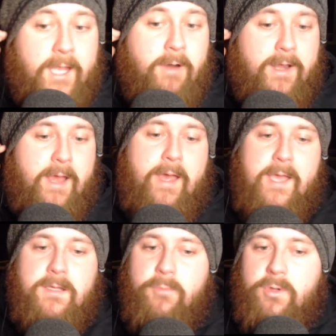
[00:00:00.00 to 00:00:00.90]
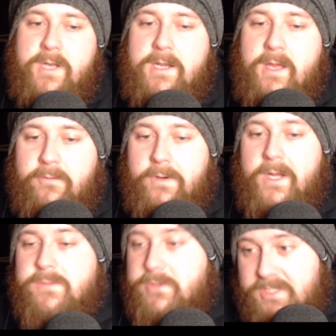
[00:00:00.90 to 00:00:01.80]
right now. I hate them more than any other
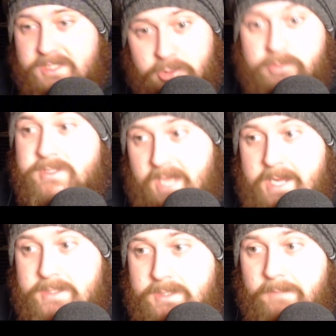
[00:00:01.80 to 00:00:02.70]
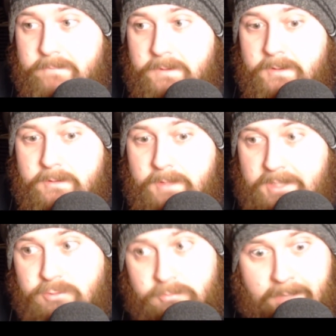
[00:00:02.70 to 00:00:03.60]
race, which is saying something.
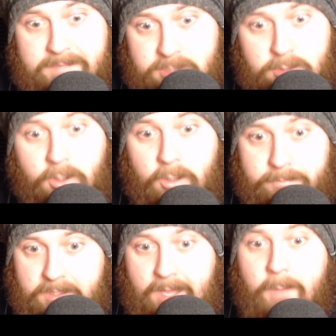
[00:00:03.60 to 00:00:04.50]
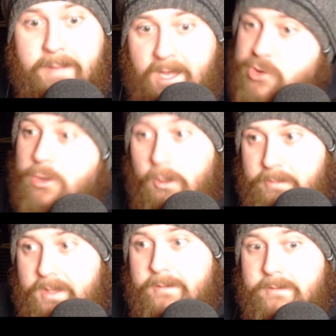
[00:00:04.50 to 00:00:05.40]
I mean, you gotta be, how bad you gotta
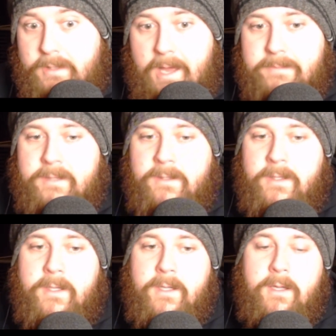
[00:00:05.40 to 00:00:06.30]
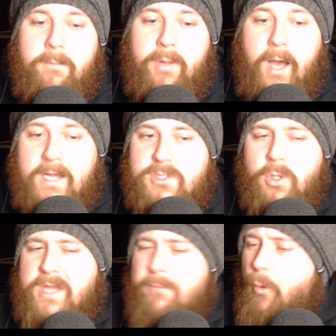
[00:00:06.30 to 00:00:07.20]
be? You know what I mean? But I
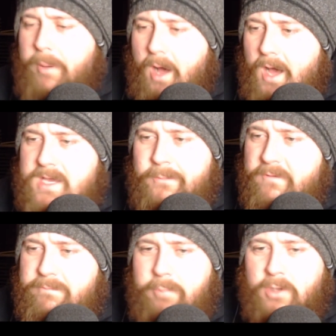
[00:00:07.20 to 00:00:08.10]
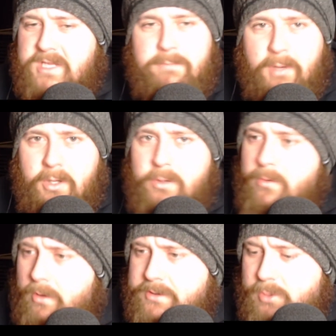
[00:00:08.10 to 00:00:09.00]
saw them all partying with Bonnie
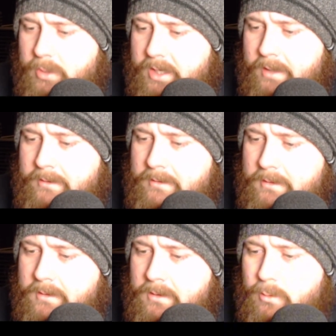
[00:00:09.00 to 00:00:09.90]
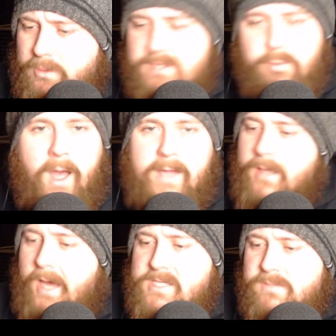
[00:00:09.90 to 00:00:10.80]
Blue on Twitter. All these white
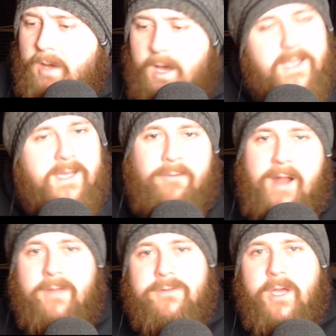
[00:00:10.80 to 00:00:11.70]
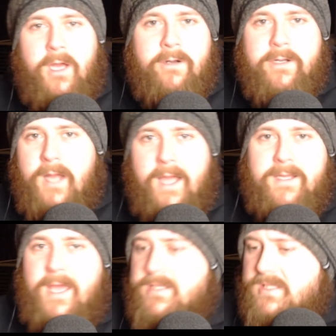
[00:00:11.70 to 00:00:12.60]
guys partying around her and
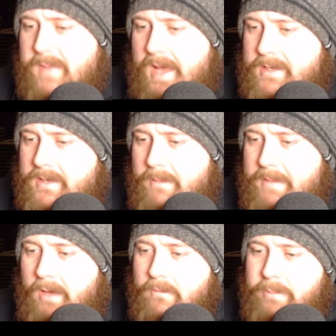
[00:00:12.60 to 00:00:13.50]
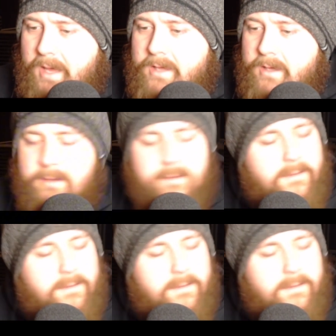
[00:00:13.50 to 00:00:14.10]
like getting spat in their mouth by her.